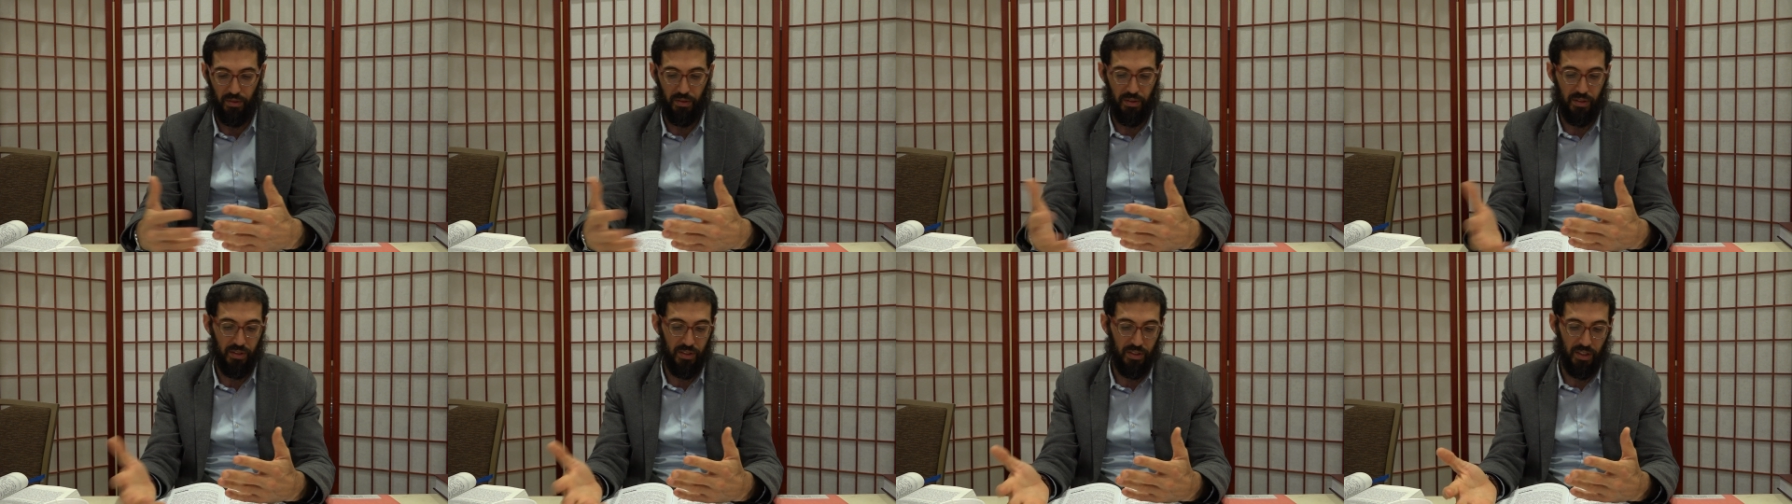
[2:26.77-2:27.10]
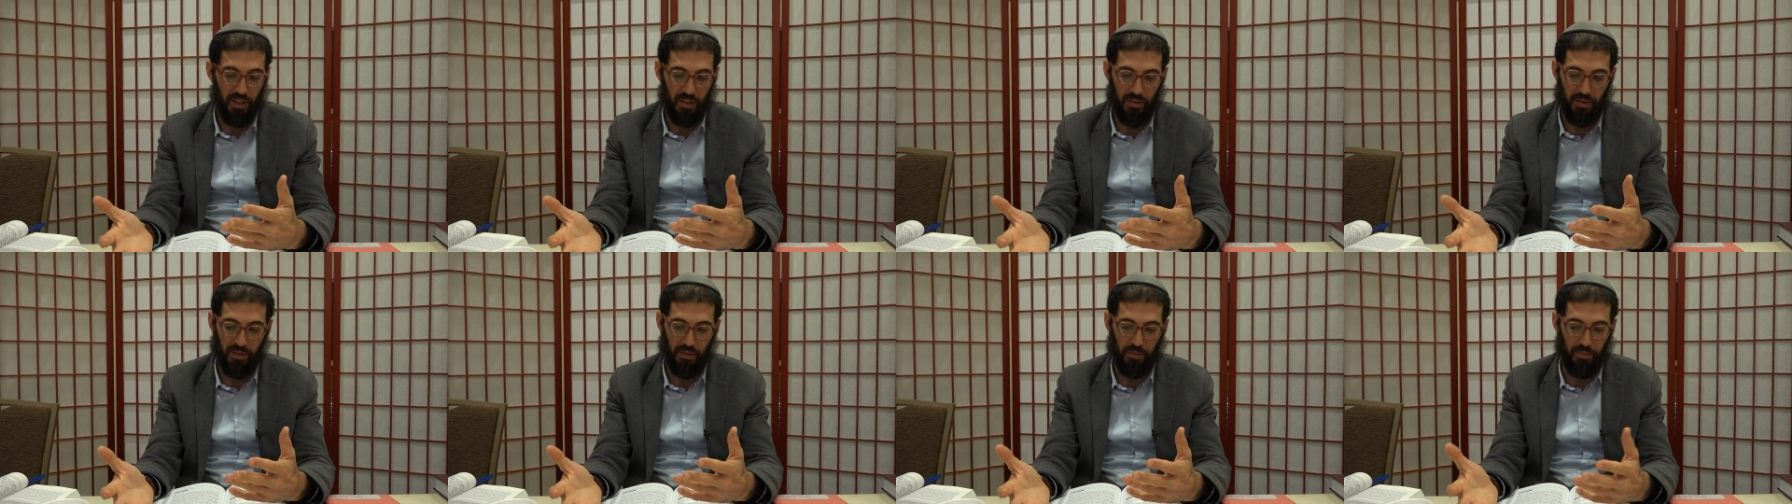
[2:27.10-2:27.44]
he
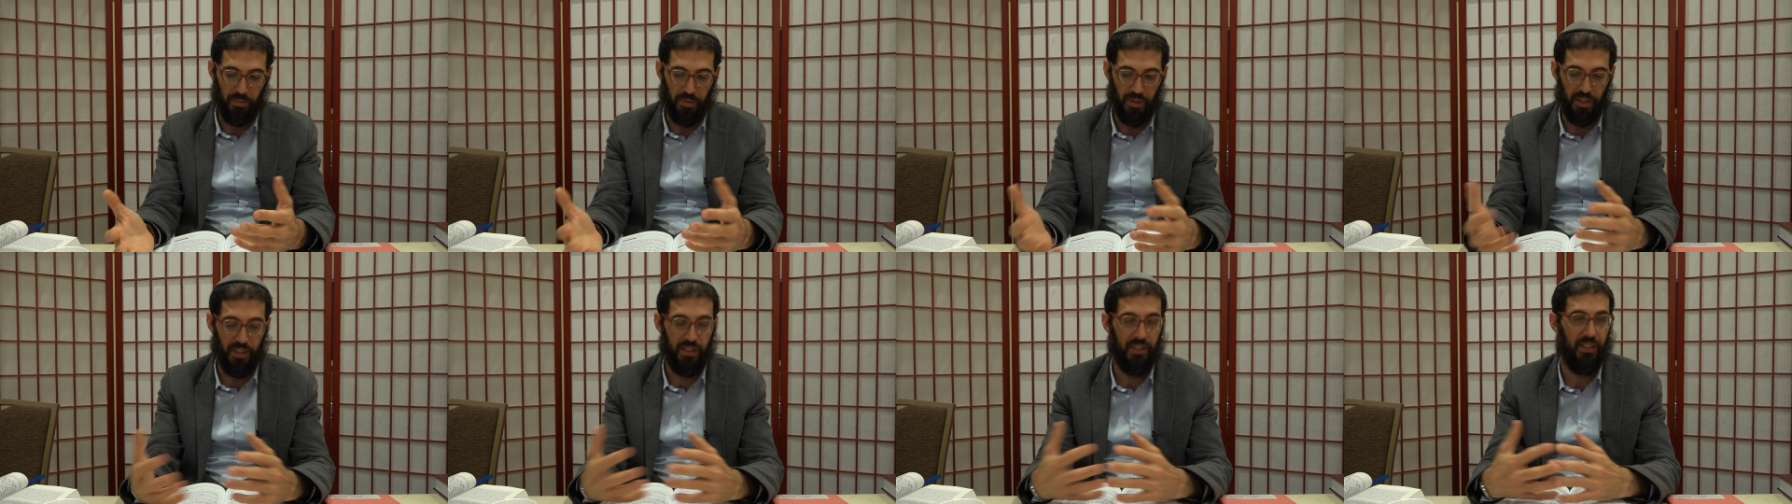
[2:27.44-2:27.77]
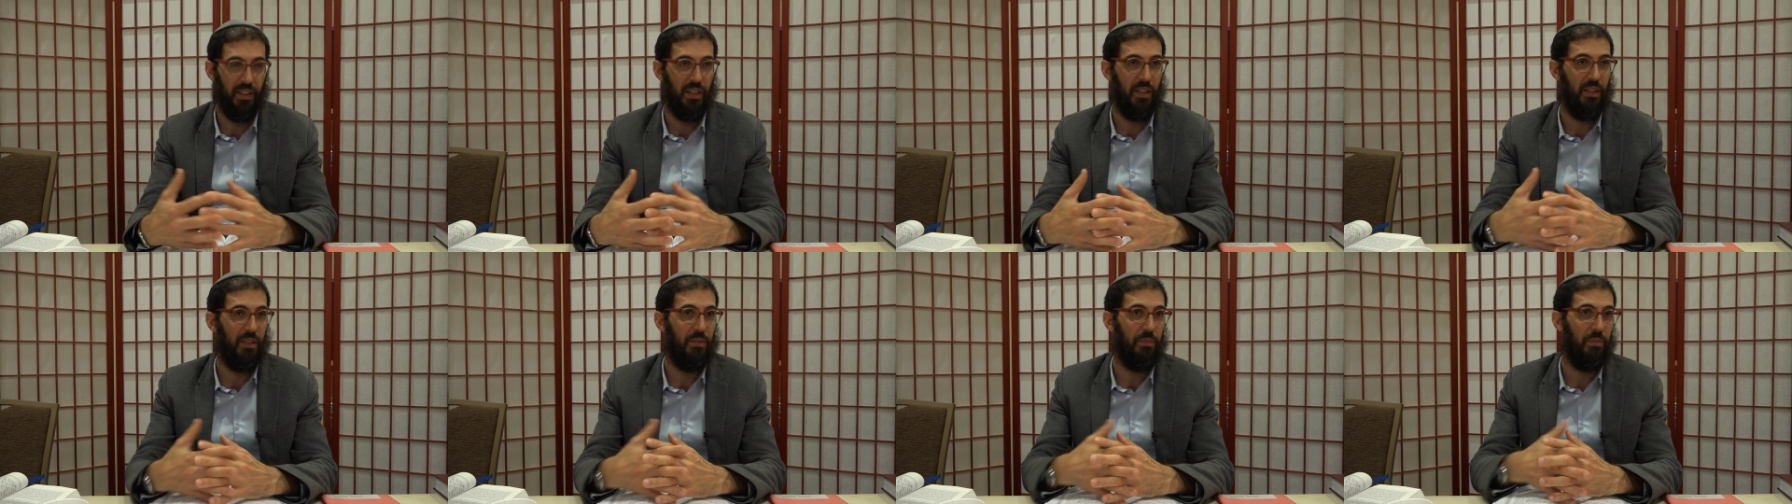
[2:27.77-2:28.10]
said the place
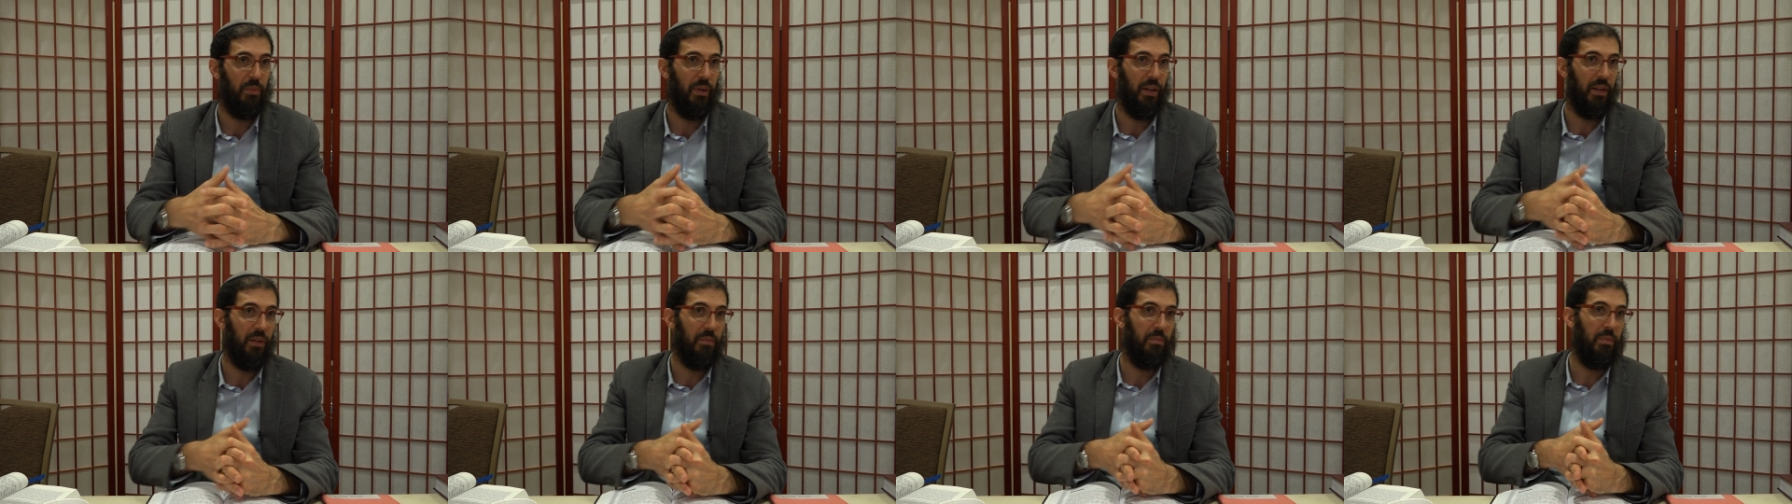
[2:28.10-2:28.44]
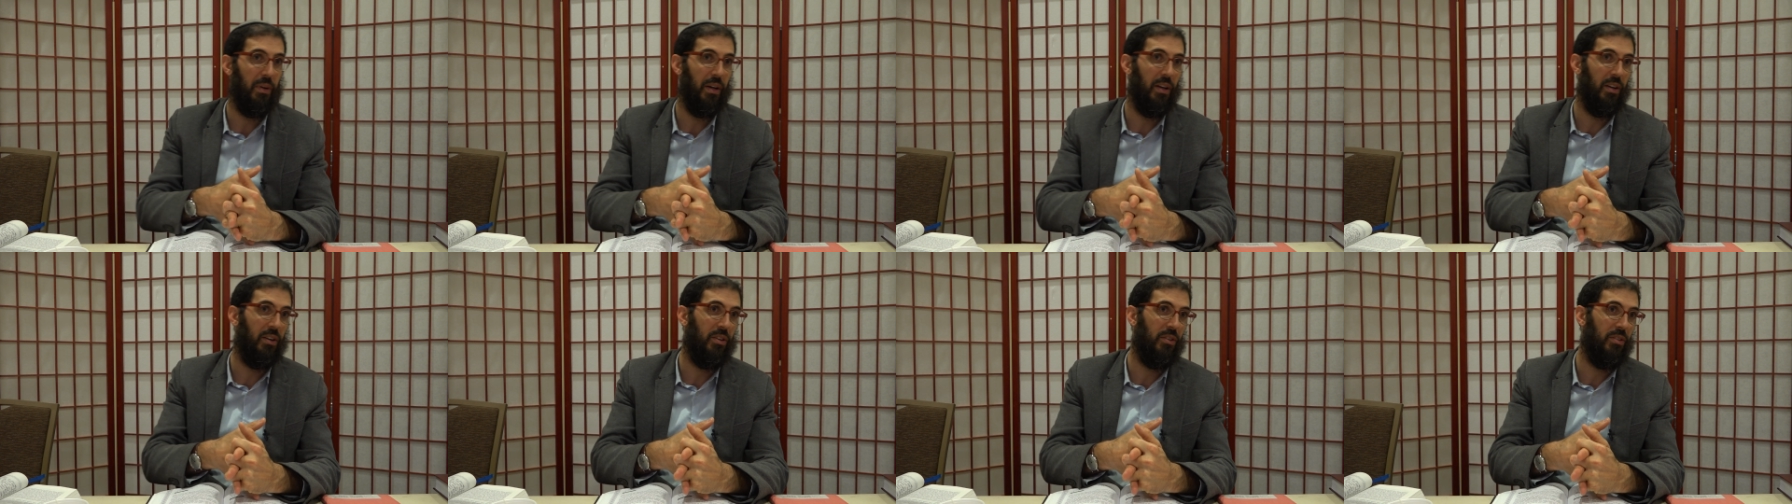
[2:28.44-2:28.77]
that it's baked
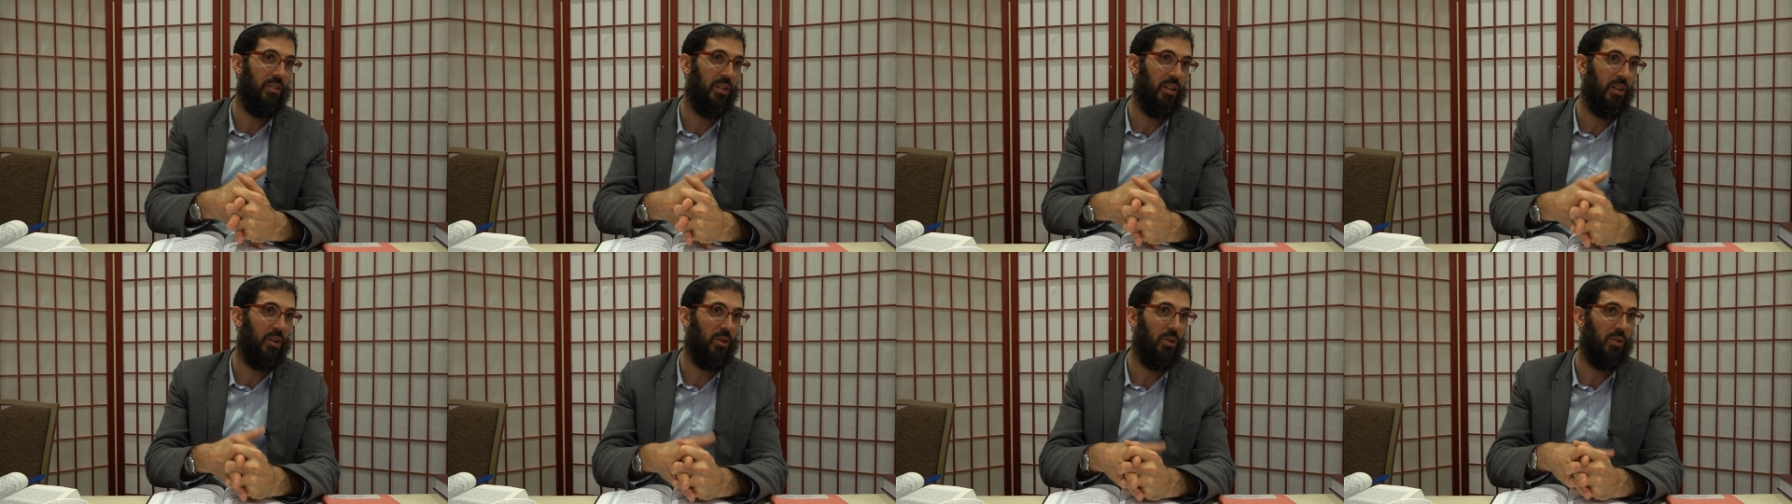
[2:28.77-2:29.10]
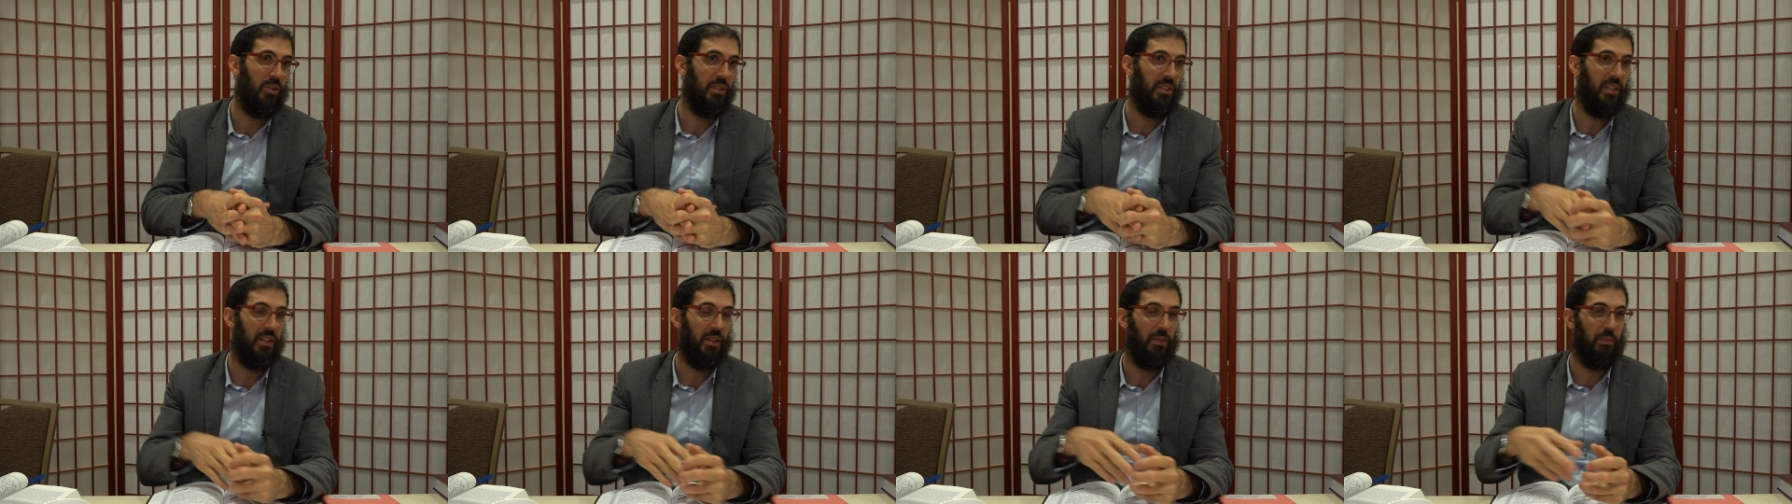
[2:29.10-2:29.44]
better, he
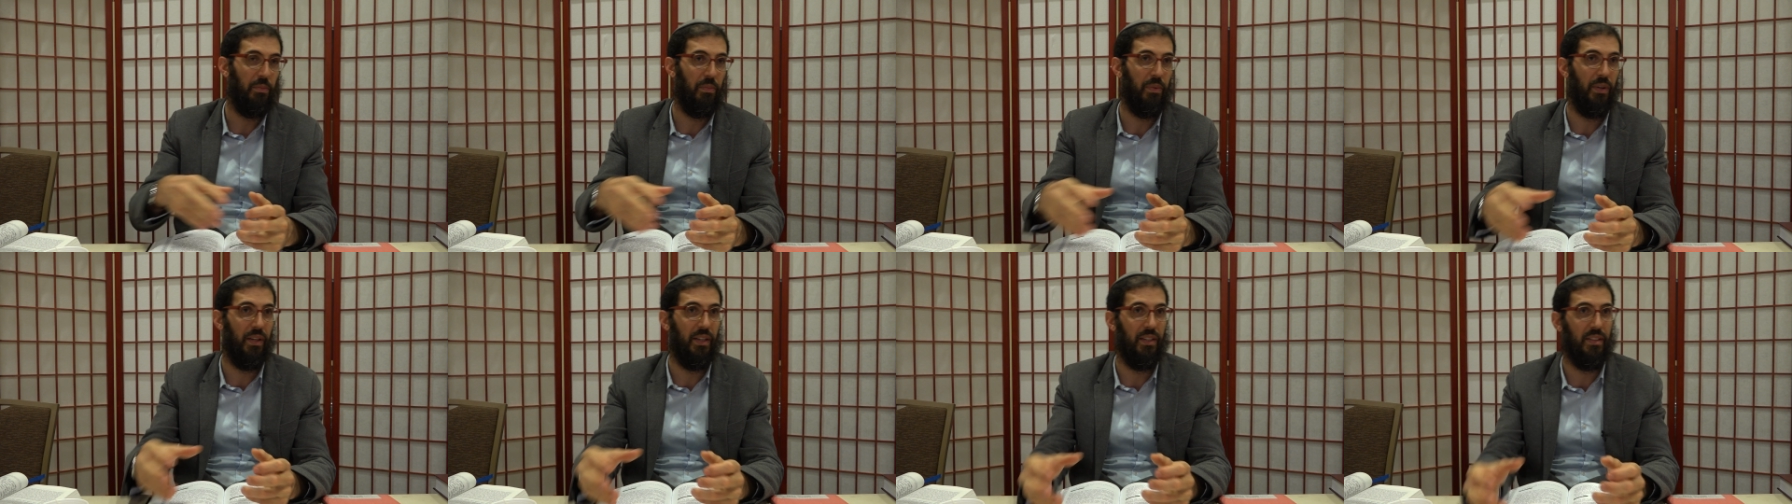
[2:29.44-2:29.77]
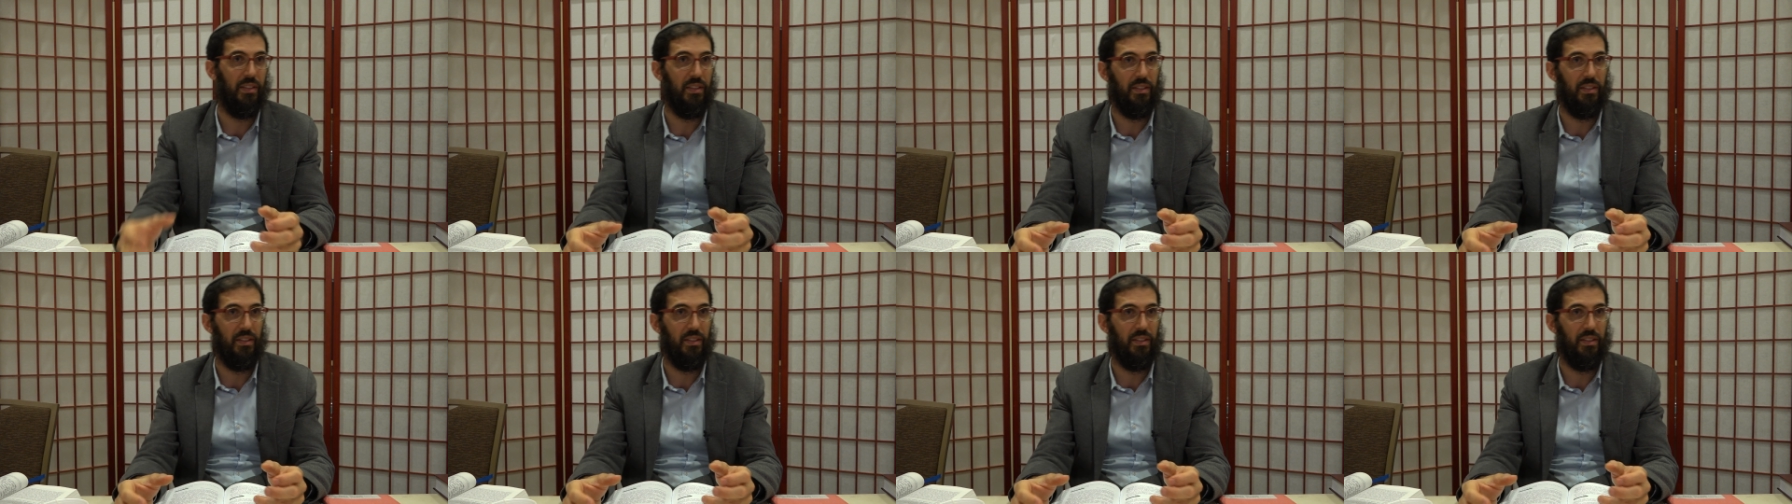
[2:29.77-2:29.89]
calls it the place,